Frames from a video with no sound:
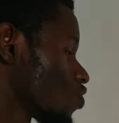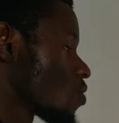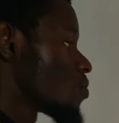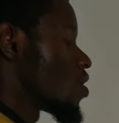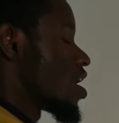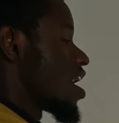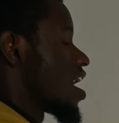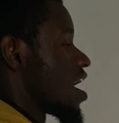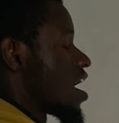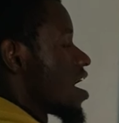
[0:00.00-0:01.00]
from
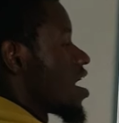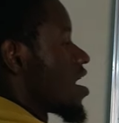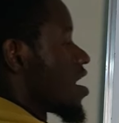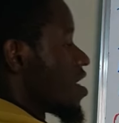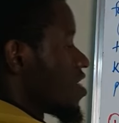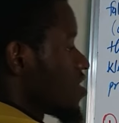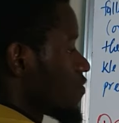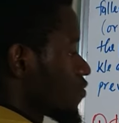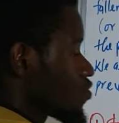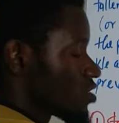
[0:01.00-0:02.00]
the
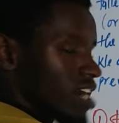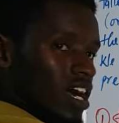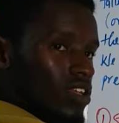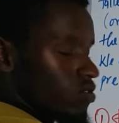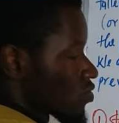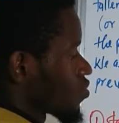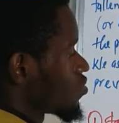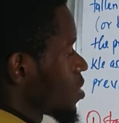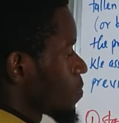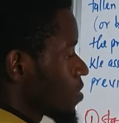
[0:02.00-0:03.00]
future
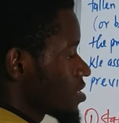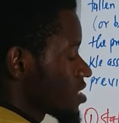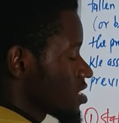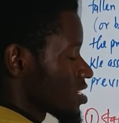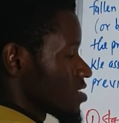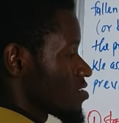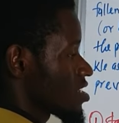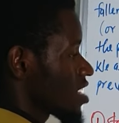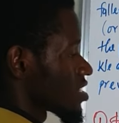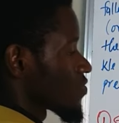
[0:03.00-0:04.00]
to the present. We are
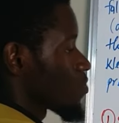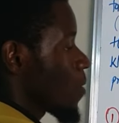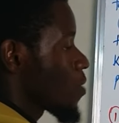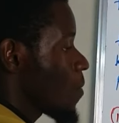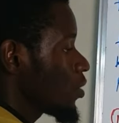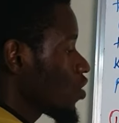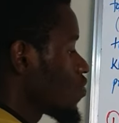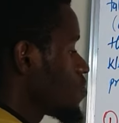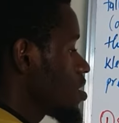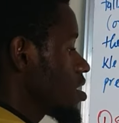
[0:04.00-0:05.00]
saying that probability
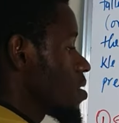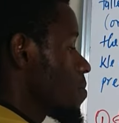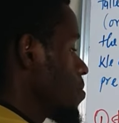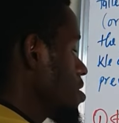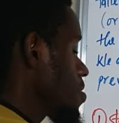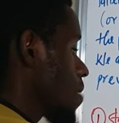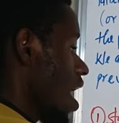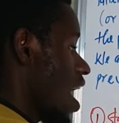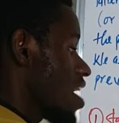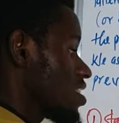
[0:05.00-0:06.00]
of me being
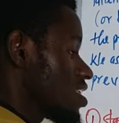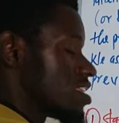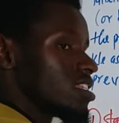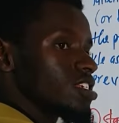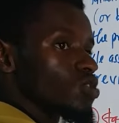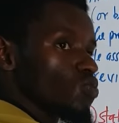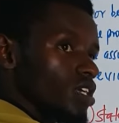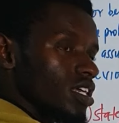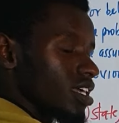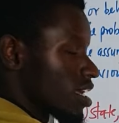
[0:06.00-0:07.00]
behind in this
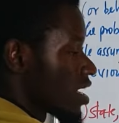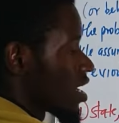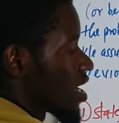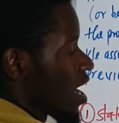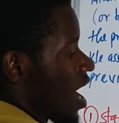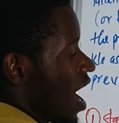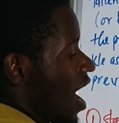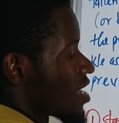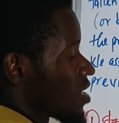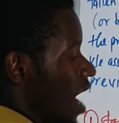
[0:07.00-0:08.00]
week
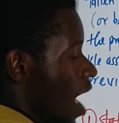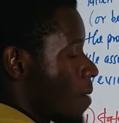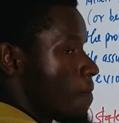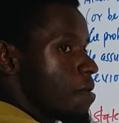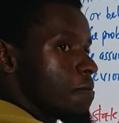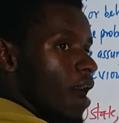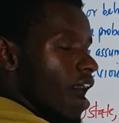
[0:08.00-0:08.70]
and I be